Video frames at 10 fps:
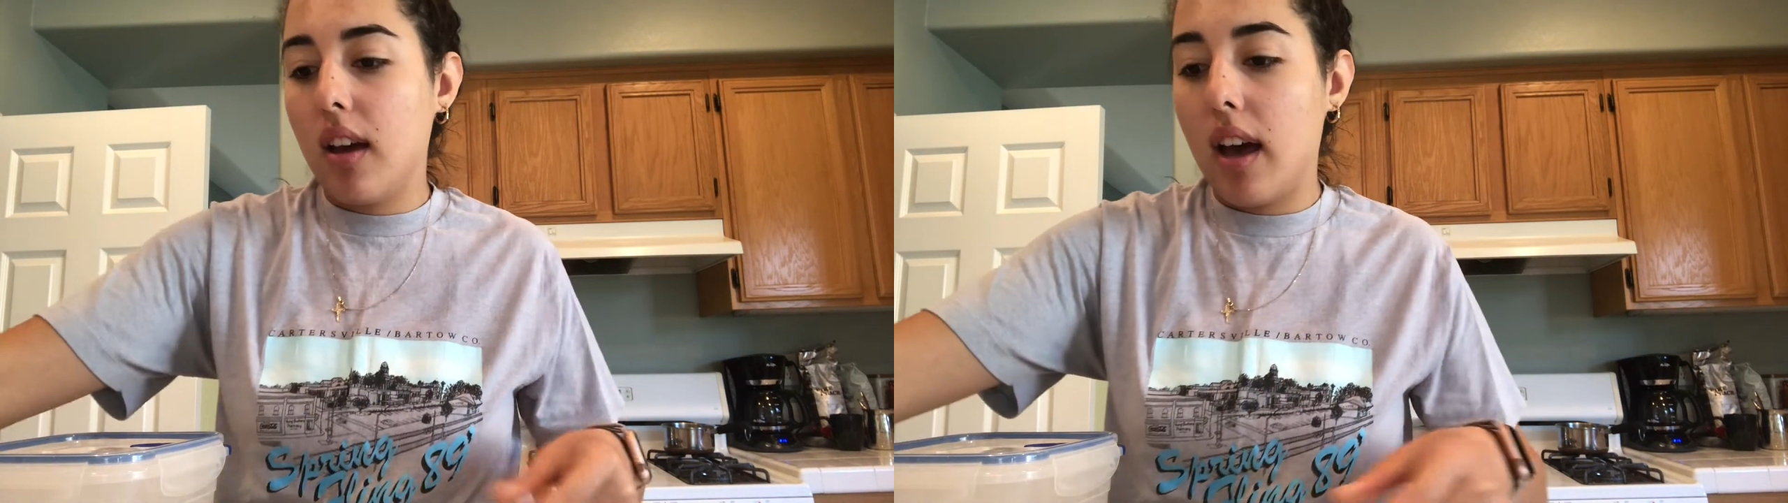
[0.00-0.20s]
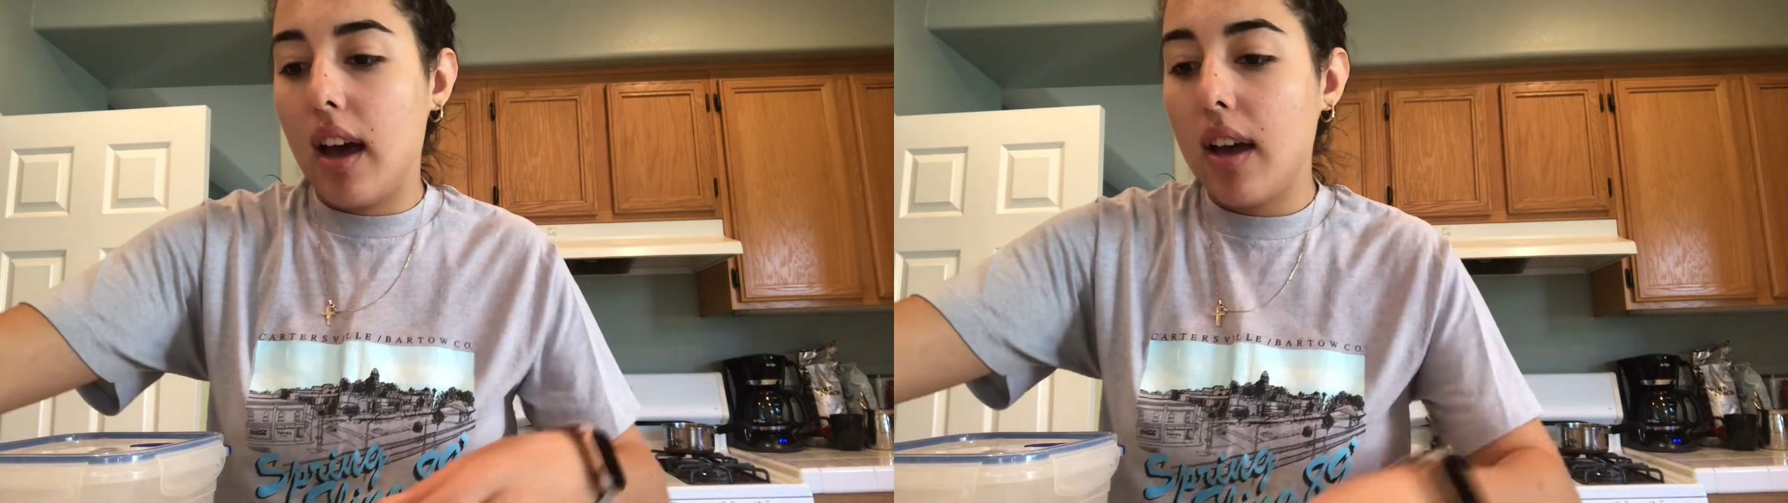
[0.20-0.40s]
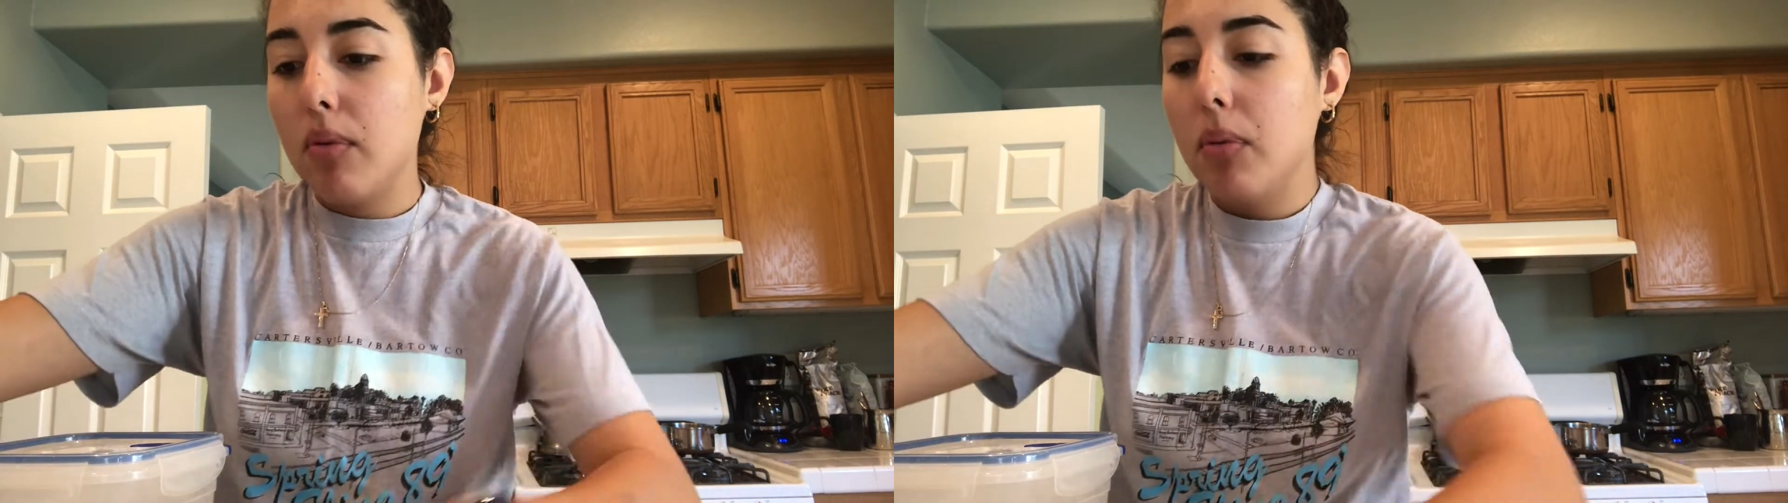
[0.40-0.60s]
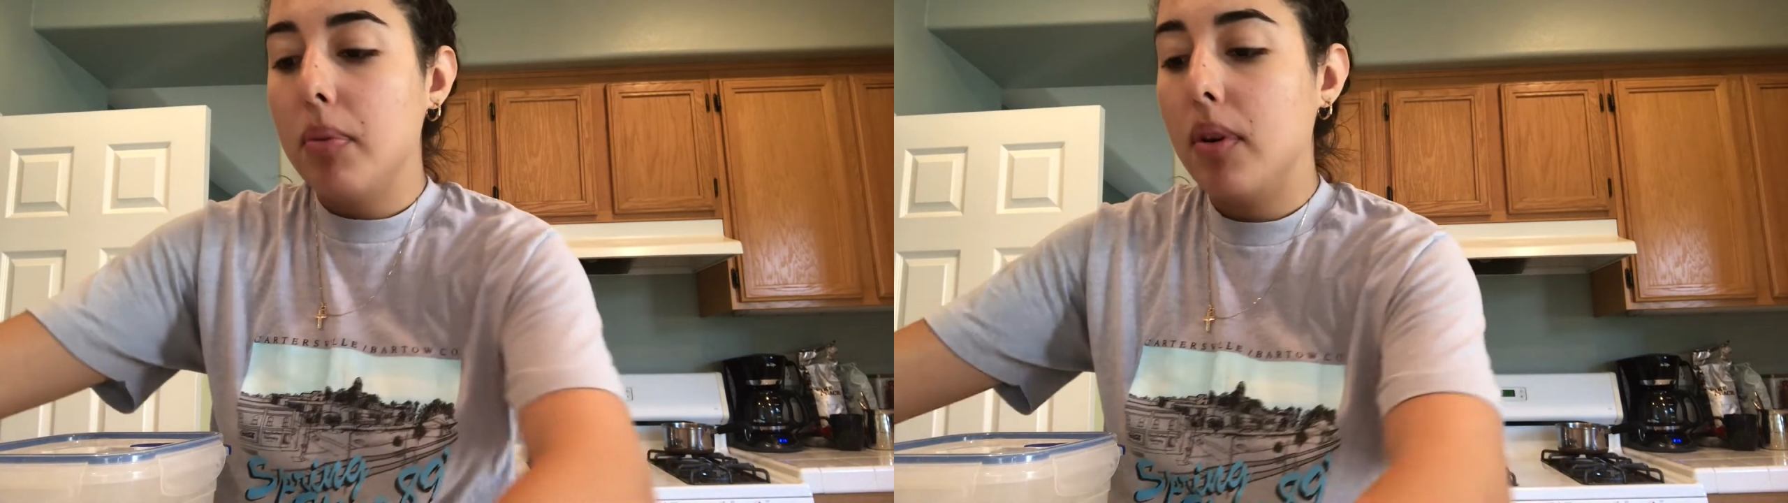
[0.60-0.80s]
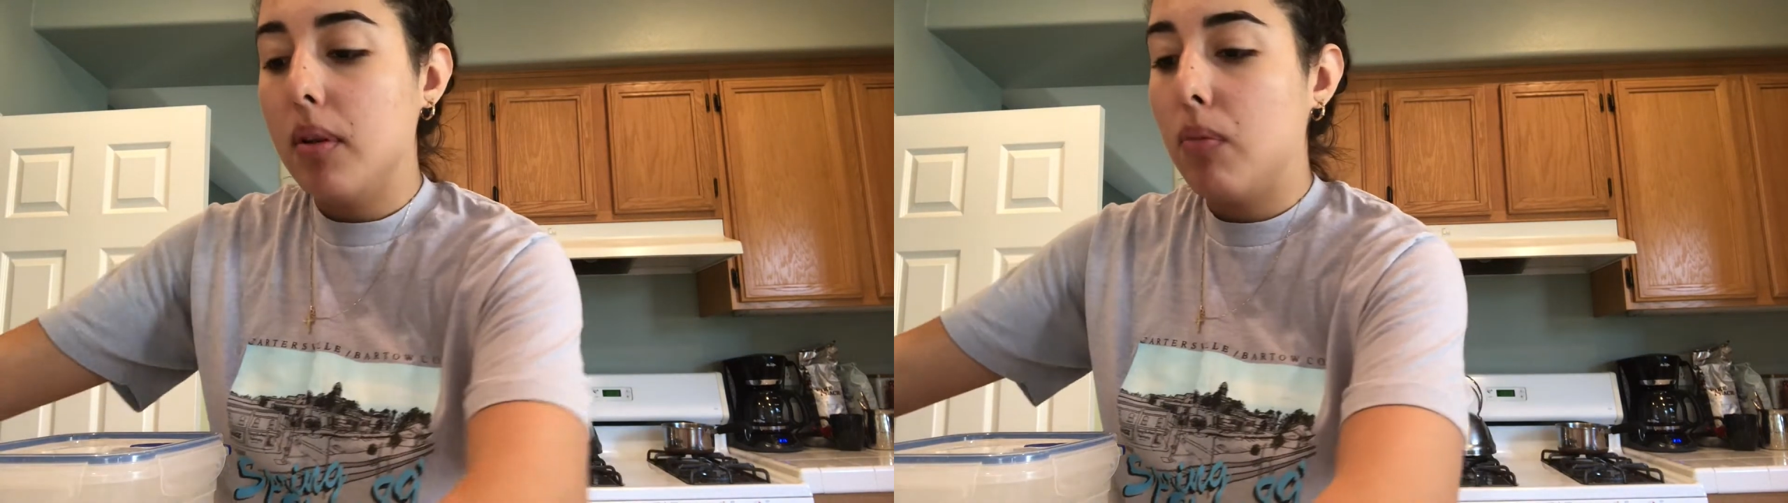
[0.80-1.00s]
I will
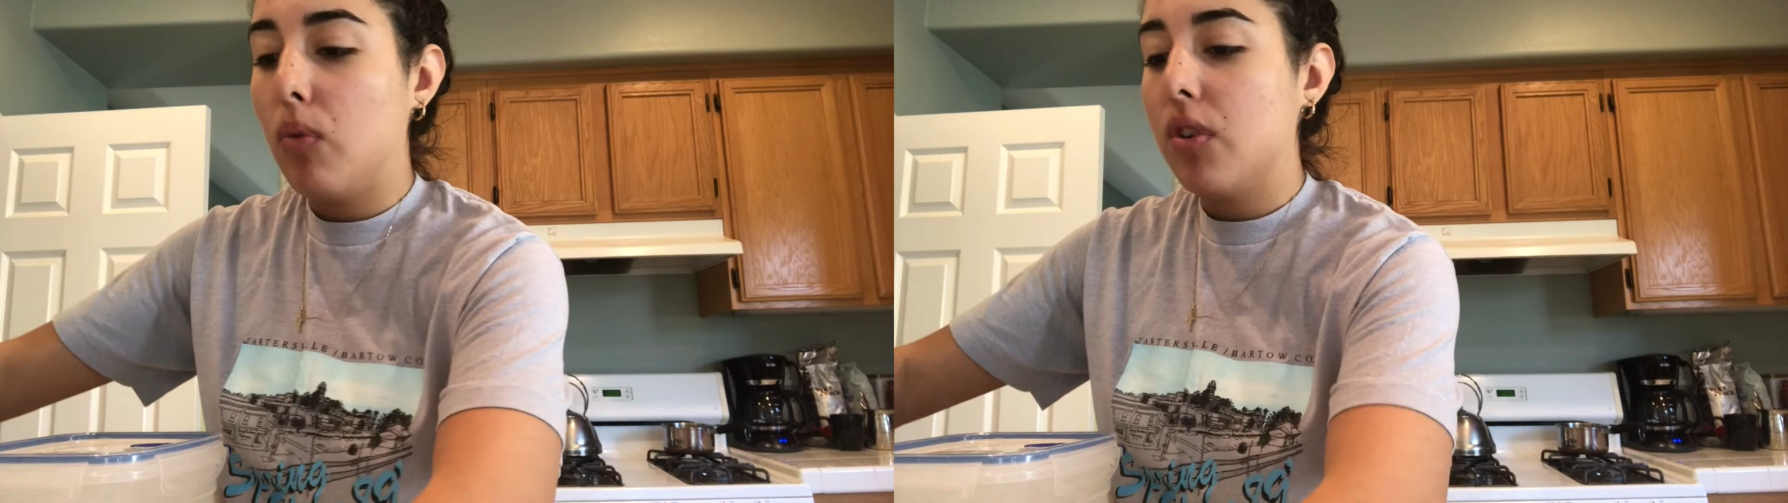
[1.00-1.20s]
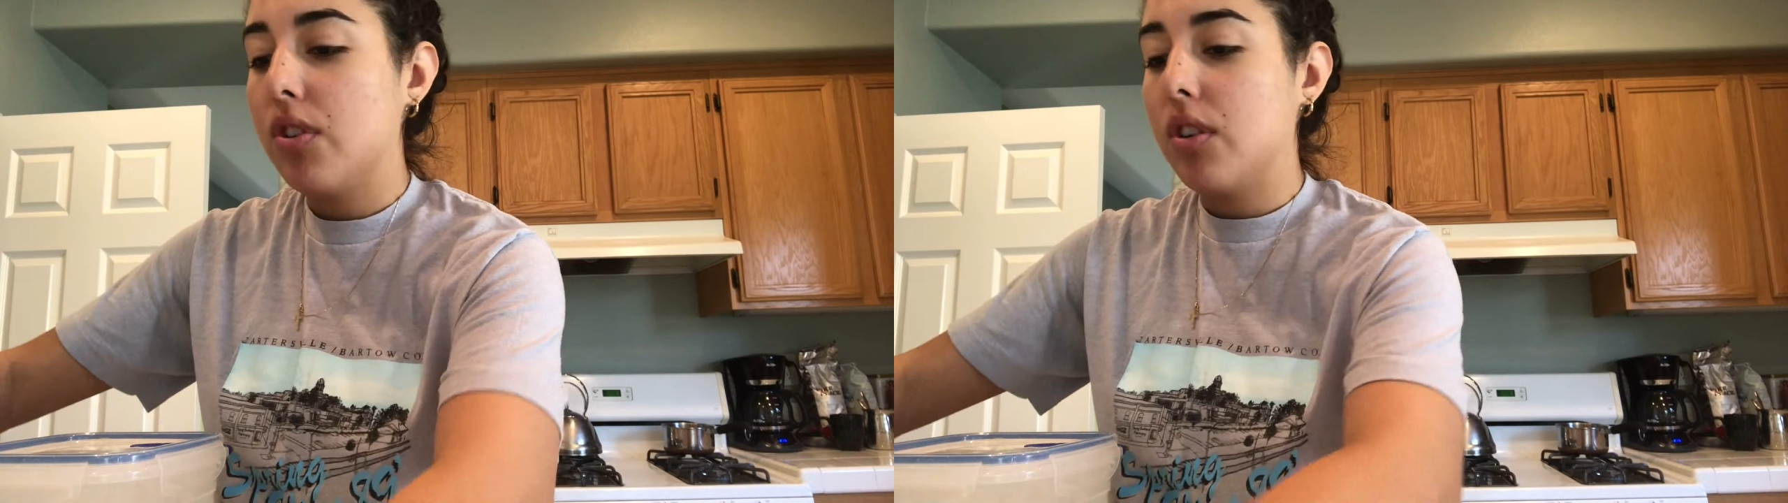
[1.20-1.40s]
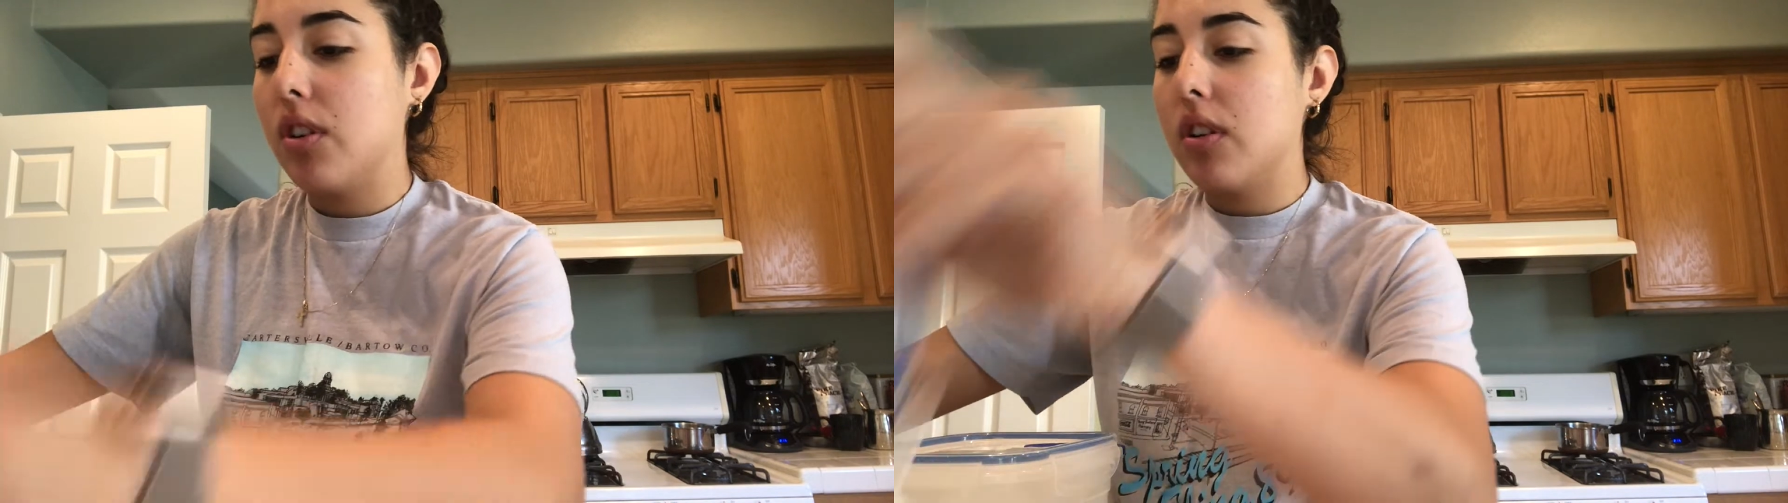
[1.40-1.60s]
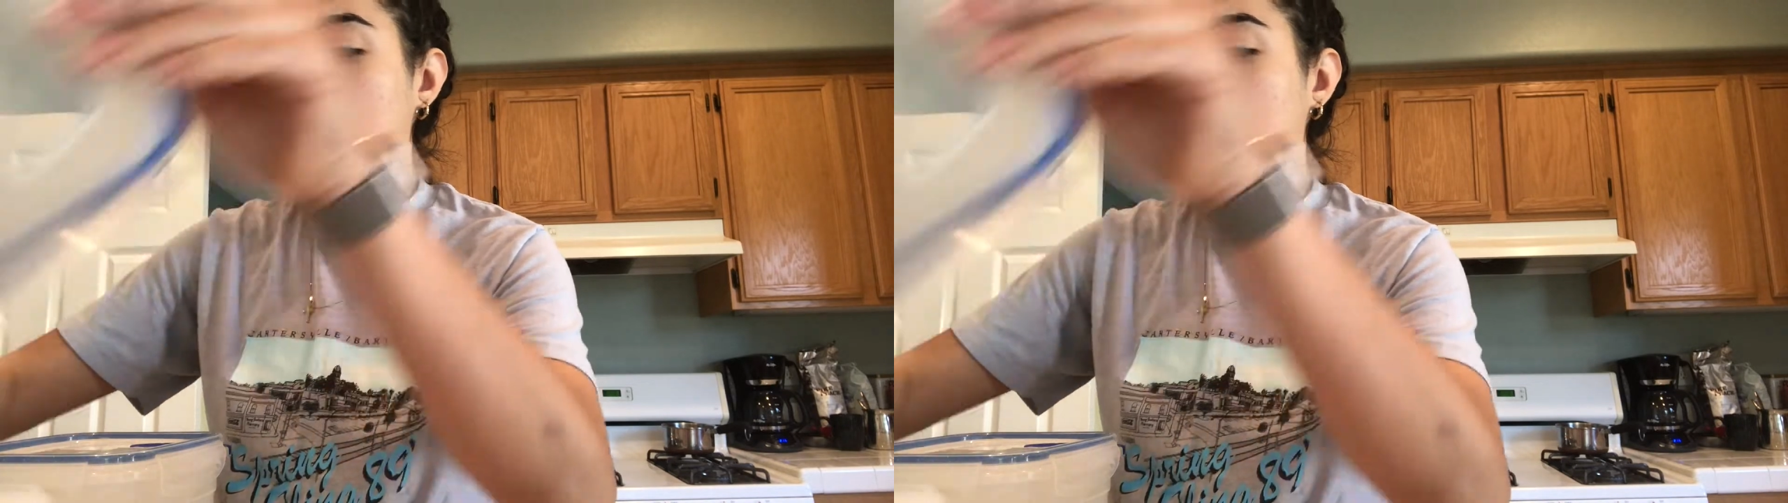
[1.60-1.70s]
put more sugar